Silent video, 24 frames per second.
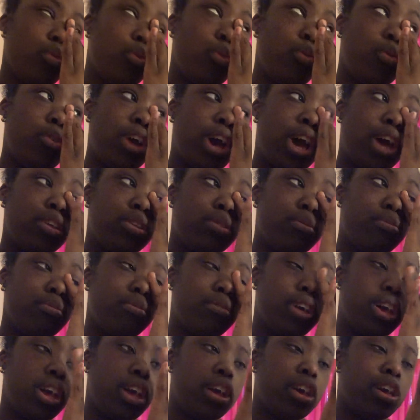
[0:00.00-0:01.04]
we have to
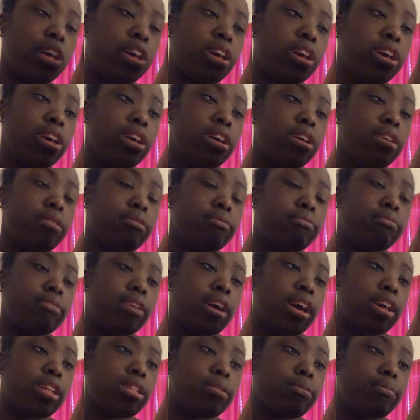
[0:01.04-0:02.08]
play
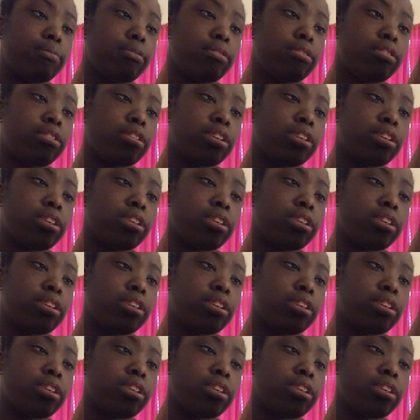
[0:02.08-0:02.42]
basketball